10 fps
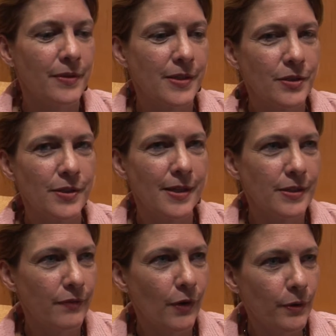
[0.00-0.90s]
such a
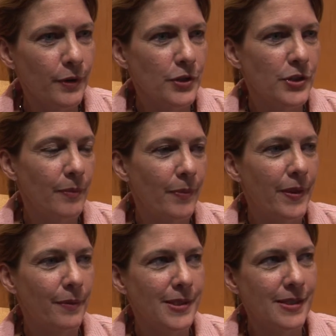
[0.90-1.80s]
sense of ownership.
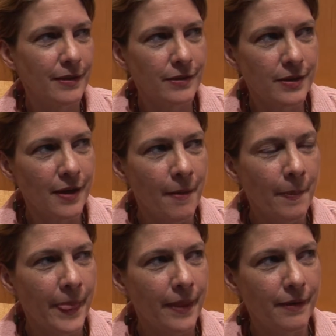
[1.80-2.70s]
There was such
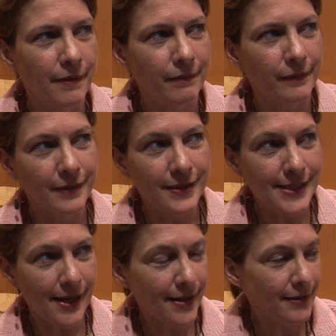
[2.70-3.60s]
the
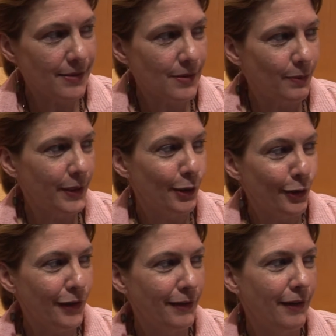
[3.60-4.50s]
science we
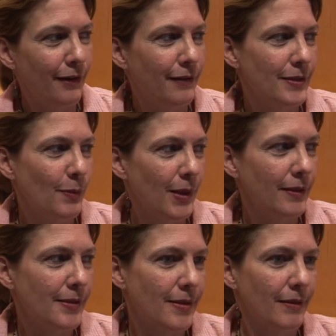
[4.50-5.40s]
heard in there, as
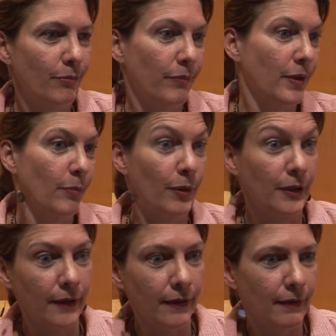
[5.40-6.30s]
well as the
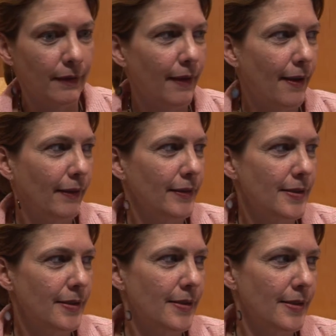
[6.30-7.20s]
political
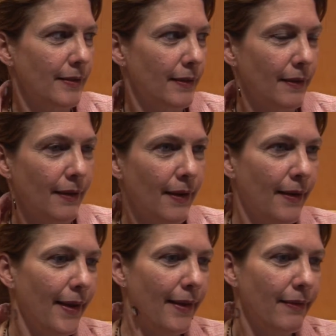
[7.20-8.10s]
analysis and
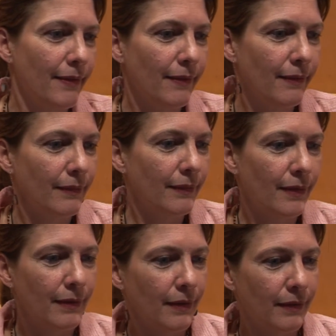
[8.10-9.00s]

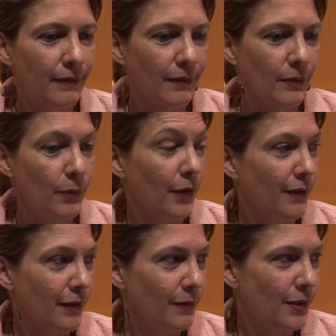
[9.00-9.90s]
the work
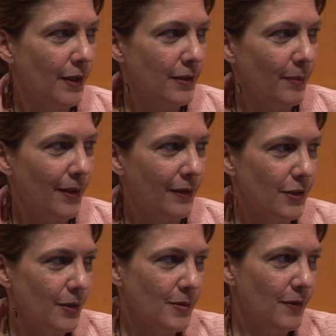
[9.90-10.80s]
that you talked about in
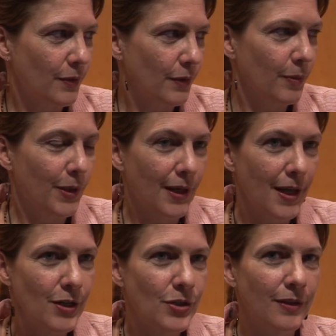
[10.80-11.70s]
terms of new
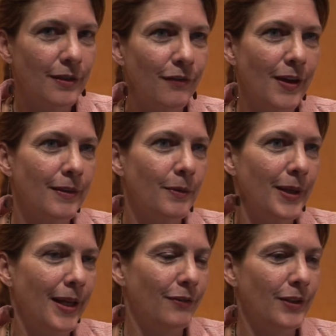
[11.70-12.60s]
communication. The fact that
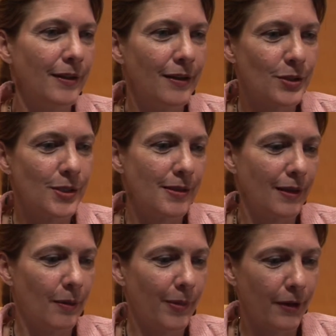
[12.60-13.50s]
we have to not just
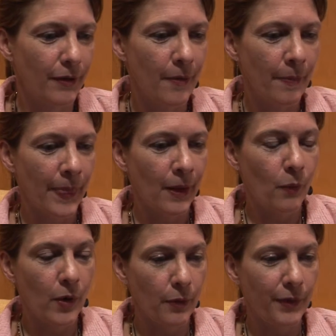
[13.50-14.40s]
think about
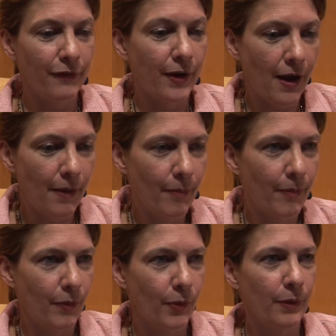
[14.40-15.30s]
where we've come,
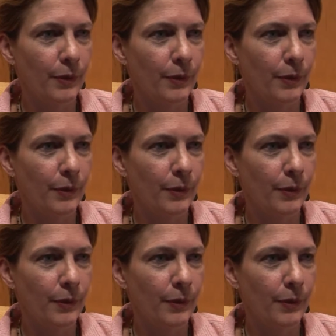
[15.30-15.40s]
but where